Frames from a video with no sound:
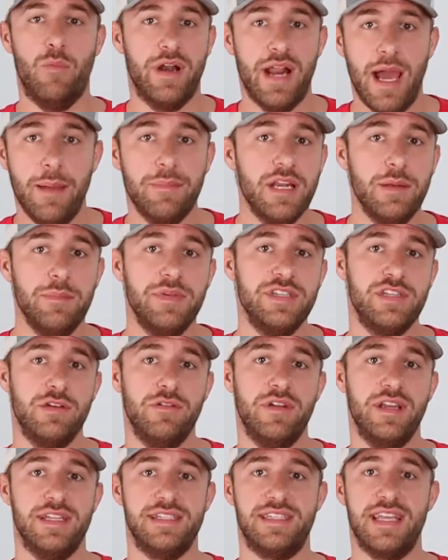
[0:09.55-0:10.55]
what I'm going to be
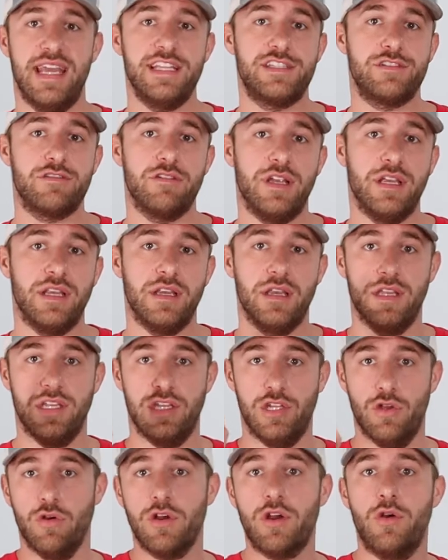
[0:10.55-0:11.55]
doing is answering
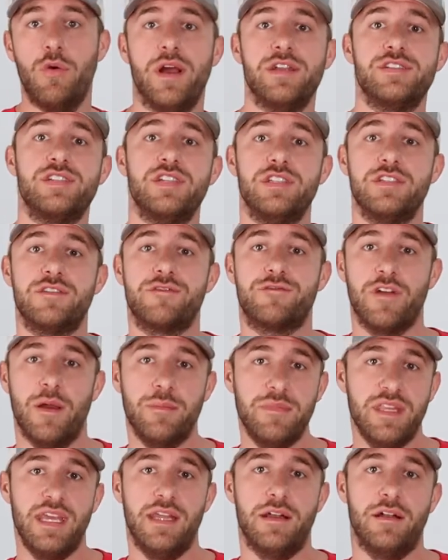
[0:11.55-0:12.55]
your questions
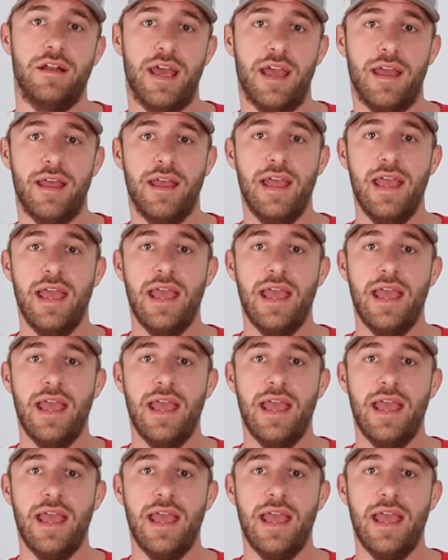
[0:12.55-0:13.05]
from the internet,